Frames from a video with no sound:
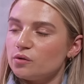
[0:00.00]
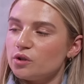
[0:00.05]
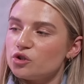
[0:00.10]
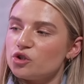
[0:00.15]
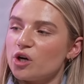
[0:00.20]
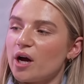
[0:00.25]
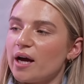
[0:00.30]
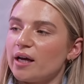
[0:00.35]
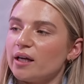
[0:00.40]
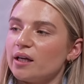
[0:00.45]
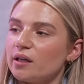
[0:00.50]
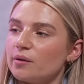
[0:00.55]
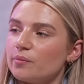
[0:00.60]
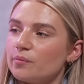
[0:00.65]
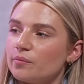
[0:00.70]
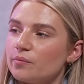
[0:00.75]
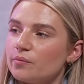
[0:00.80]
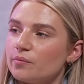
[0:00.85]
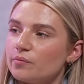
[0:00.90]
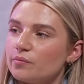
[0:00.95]
you try it.
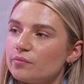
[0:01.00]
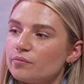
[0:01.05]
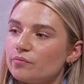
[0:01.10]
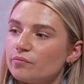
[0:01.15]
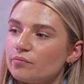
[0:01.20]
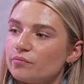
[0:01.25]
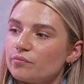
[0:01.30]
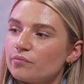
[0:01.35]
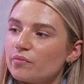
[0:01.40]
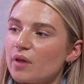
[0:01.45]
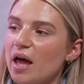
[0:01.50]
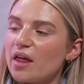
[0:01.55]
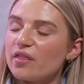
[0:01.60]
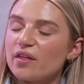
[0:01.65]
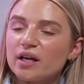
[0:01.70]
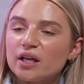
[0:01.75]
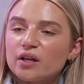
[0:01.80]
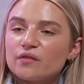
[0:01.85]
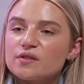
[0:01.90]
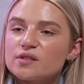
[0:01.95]
Yeah. I
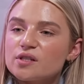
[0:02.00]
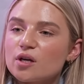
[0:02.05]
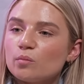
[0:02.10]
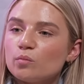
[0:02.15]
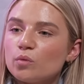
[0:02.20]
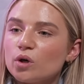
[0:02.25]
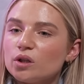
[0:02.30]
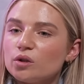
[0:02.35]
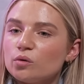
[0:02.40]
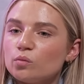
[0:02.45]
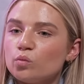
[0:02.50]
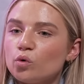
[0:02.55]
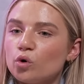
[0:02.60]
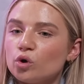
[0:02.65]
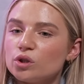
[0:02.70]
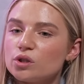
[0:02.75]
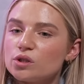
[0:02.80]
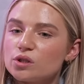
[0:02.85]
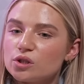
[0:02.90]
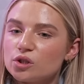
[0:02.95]
think if someone
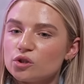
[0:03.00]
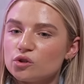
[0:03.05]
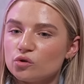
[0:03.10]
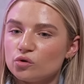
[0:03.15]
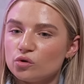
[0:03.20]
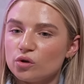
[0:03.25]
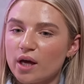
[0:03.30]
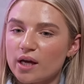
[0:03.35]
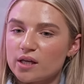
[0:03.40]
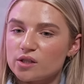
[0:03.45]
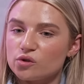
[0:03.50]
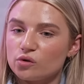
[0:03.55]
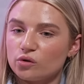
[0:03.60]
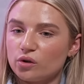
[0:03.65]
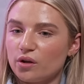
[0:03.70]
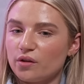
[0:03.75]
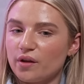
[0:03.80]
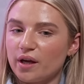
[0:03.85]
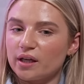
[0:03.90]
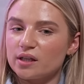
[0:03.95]
wants to do that
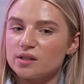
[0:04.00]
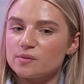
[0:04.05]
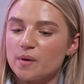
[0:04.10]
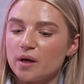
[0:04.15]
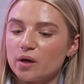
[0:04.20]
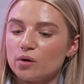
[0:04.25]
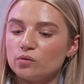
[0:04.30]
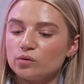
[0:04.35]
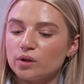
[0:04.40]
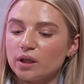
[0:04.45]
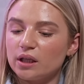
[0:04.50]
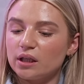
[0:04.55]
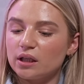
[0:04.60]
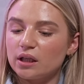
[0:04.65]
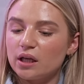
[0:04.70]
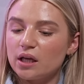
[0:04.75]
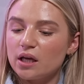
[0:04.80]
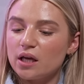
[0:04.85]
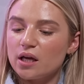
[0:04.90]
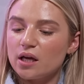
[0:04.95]
sort of thing as well, like
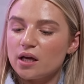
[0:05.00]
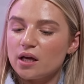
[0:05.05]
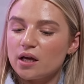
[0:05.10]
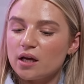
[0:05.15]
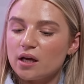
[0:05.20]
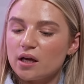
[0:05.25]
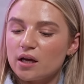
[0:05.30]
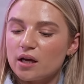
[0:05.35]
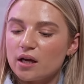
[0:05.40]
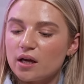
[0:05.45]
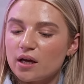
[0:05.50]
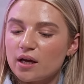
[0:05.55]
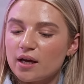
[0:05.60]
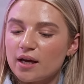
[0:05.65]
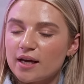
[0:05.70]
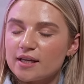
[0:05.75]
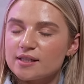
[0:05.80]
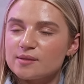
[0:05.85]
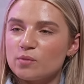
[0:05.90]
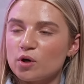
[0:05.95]

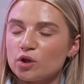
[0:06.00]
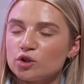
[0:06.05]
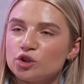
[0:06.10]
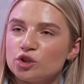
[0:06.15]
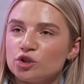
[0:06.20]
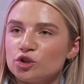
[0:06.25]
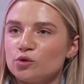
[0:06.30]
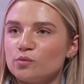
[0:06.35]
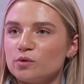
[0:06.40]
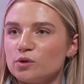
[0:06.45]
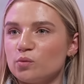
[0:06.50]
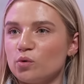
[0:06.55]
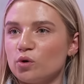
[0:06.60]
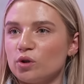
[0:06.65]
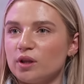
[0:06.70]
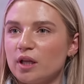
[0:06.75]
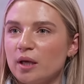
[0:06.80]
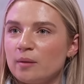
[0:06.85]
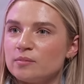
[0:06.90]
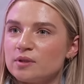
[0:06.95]
as much as you would
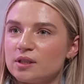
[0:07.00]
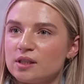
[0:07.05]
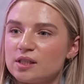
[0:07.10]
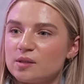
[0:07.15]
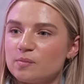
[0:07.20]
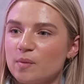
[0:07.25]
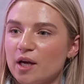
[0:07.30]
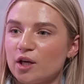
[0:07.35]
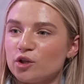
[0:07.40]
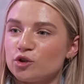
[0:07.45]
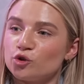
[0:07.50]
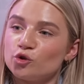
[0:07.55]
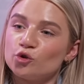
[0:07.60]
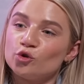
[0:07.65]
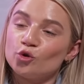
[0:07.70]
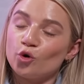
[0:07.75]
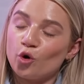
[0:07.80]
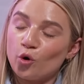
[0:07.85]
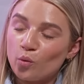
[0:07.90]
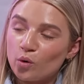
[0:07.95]
want them to respect you
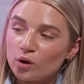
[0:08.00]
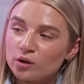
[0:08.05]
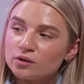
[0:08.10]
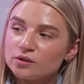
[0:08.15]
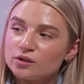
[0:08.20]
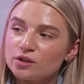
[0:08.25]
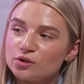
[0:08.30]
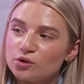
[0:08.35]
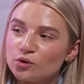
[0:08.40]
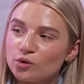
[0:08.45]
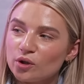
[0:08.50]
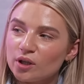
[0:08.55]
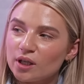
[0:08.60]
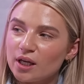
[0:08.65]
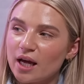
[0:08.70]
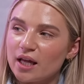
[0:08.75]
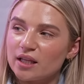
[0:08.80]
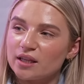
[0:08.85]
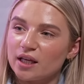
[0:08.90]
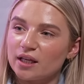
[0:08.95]
not wanting to do it,
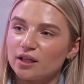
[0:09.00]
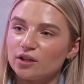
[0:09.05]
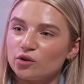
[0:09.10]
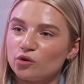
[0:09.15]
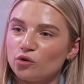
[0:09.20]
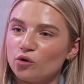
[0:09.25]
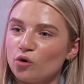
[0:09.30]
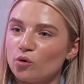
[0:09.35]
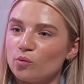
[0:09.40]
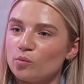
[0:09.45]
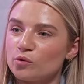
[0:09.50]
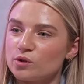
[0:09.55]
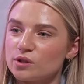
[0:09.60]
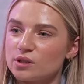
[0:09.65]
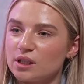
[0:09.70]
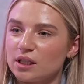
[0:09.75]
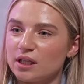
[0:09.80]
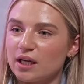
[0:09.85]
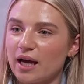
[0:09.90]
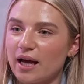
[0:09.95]
I yeah. think you
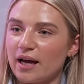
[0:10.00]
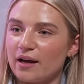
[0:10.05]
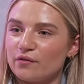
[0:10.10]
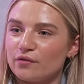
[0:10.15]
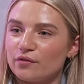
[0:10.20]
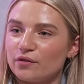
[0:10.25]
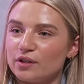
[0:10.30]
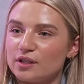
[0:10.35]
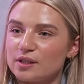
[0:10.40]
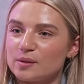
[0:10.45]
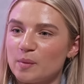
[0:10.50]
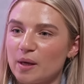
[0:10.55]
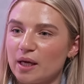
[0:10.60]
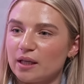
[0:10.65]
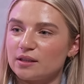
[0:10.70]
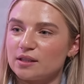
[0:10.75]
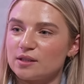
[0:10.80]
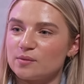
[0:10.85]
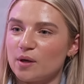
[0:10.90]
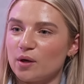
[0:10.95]
almost need to have the
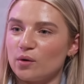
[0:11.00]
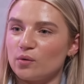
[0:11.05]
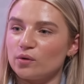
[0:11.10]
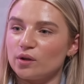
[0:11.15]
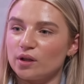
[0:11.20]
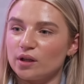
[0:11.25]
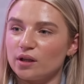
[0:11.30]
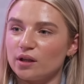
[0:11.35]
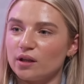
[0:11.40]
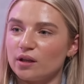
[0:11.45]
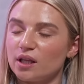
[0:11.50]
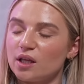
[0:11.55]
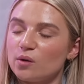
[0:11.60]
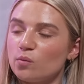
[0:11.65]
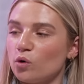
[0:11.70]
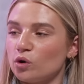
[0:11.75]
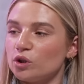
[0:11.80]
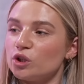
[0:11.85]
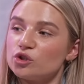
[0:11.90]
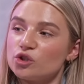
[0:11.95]
respect as well that they
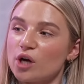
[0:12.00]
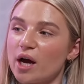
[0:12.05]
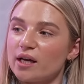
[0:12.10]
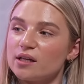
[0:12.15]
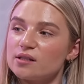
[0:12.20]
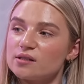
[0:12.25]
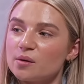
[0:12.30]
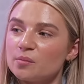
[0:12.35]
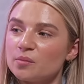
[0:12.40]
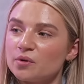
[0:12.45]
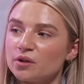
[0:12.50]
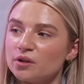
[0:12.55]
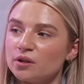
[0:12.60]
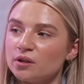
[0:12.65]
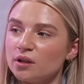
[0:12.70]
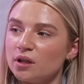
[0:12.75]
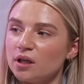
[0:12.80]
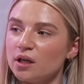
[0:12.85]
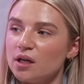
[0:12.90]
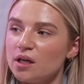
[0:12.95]
want to try
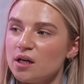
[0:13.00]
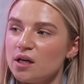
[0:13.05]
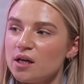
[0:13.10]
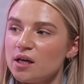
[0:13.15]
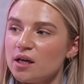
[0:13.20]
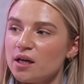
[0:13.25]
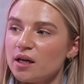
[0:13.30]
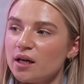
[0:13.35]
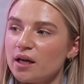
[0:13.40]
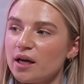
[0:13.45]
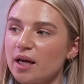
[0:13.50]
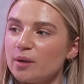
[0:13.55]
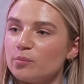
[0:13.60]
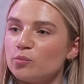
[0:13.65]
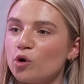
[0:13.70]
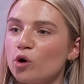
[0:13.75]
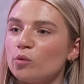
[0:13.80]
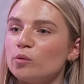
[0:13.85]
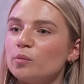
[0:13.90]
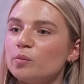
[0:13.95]
something. Yeah. And
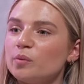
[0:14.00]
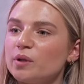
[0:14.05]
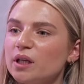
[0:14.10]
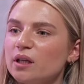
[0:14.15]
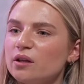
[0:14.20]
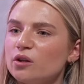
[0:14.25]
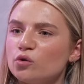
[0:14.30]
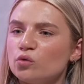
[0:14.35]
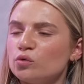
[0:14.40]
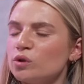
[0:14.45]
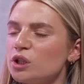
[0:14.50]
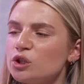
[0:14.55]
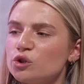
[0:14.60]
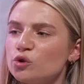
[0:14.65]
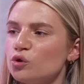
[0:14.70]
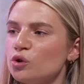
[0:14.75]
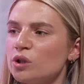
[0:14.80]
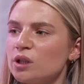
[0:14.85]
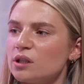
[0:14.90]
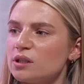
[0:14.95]
probably they're only
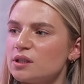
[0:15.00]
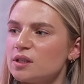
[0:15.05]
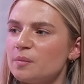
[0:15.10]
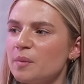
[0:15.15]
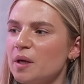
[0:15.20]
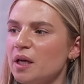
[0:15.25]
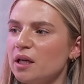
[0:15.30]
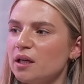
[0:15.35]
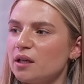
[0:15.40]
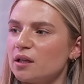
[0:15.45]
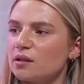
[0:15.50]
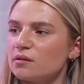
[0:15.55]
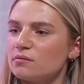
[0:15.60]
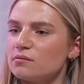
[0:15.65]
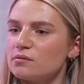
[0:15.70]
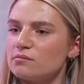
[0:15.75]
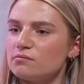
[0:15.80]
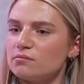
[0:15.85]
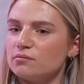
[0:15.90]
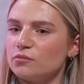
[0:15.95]
doing it to make
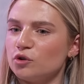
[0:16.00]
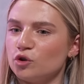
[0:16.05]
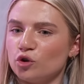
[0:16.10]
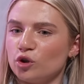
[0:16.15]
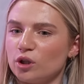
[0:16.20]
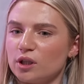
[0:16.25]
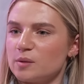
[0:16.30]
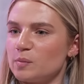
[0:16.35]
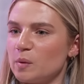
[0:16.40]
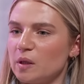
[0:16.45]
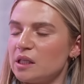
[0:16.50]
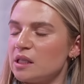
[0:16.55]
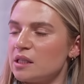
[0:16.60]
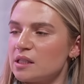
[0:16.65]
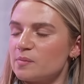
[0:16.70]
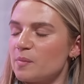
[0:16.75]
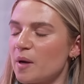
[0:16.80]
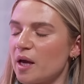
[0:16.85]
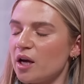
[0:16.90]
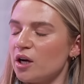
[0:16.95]
your
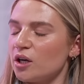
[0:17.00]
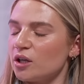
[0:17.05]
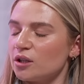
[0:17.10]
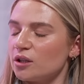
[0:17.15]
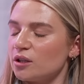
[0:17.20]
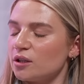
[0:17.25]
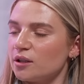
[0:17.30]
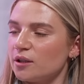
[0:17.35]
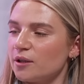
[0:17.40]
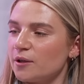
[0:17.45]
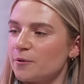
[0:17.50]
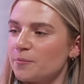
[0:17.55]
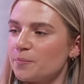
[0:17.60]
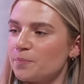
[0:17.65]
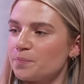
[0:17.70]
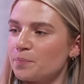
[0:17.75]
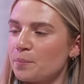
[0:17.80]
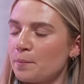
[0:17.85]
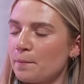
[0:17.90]
experience better. But also,